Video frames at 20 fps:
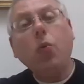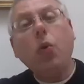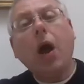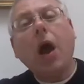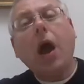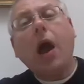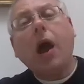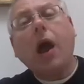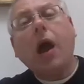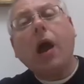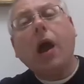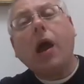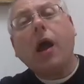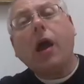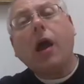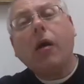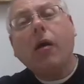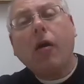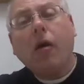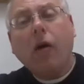
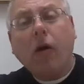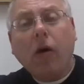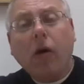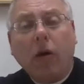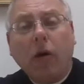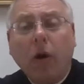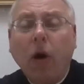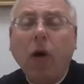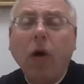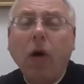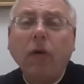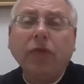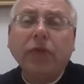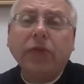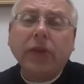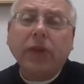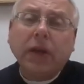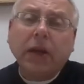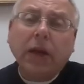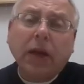way of
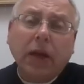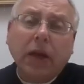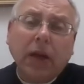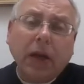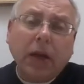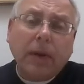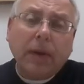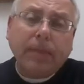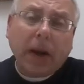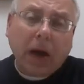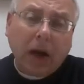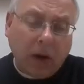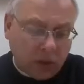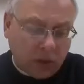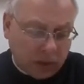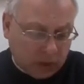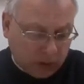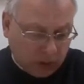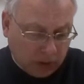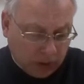thinking
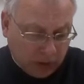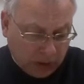about,